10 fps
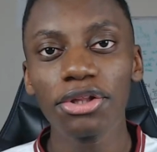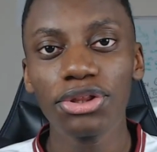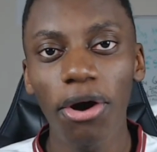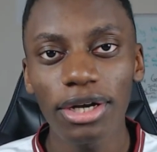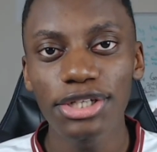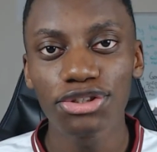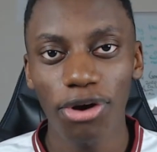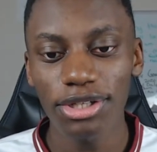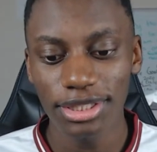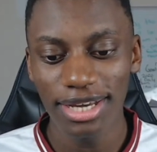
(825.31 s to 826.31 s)
Douglas
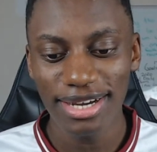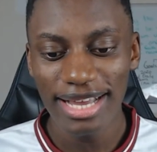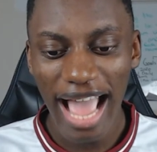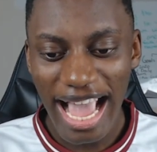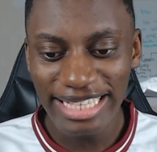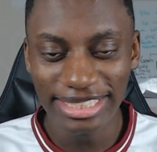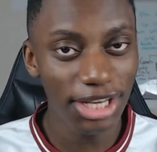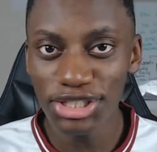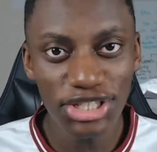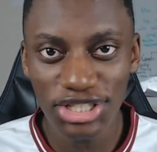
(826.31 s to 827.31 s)
Costa
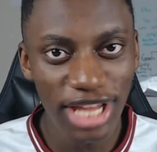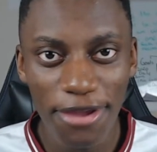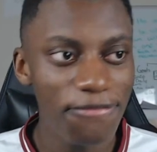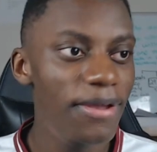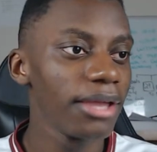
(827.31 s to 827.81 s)
doesn't stay fit.